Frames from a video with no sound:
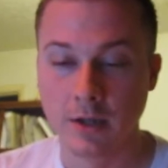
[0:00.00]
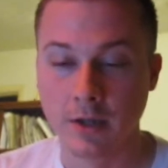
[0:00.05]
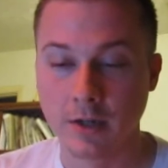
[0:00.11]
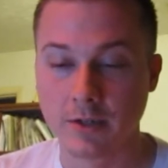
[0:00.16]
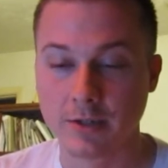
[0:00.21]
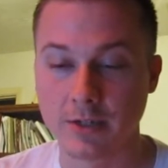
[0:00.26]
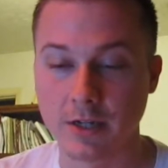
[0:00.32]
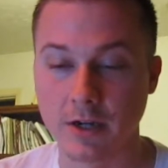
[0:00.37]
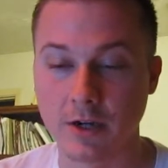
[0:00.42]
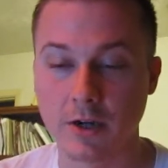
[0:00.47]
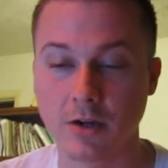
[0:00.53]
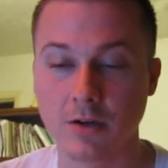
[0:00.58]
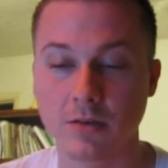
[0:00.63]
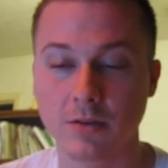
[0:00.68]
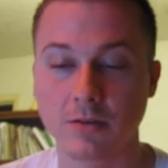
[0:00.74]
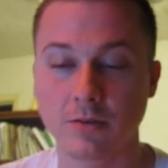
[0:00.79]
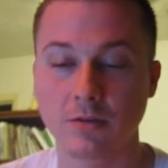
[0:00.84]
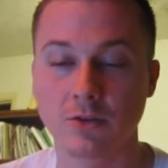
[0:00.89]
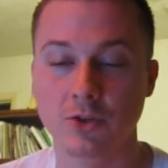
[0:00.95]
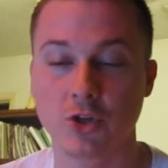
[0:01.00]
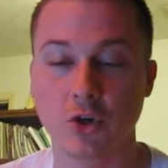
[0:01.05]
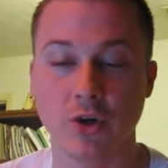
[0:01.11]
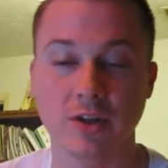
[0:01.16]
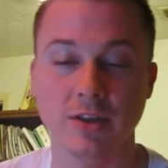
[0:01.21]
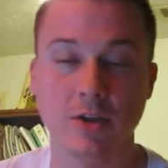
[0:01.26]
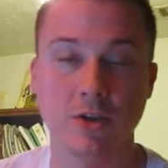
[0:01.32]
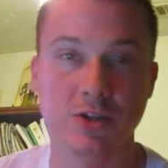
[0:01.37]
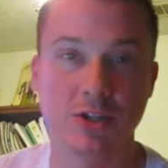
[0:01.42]
So,
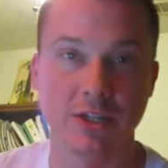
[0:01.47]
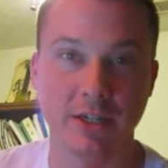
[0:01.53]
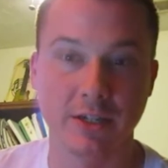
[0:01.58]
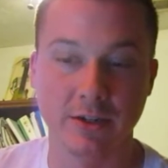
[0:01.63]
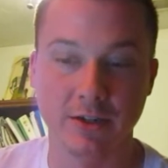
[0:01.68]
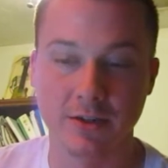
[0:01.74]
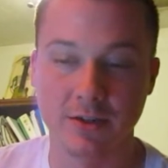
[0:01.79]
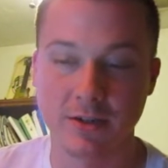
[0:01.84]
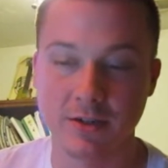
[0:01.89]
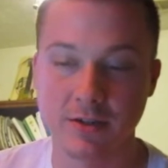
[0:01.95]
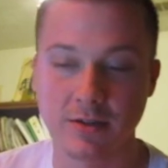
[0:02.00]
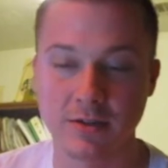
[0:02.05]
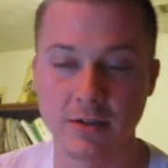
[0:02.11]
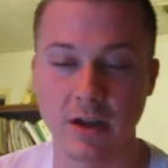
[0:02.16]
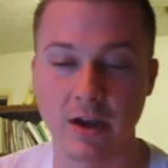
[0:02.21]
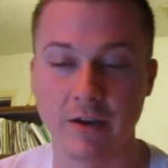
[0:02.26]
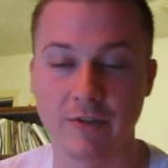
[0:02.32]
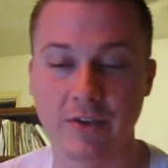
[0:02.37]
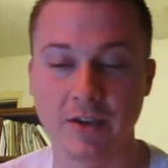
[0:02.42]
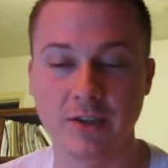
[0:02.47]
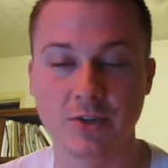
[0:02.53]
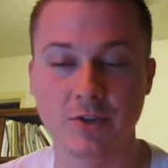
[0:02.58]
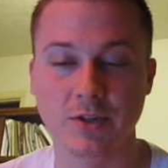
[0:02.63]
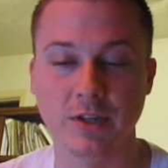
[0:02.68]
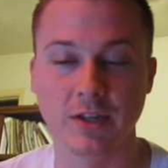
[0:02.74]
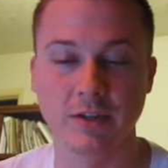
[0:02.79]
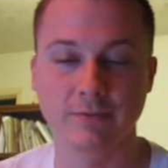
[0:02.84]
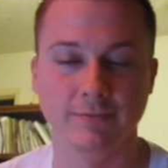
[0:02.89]
during those years of his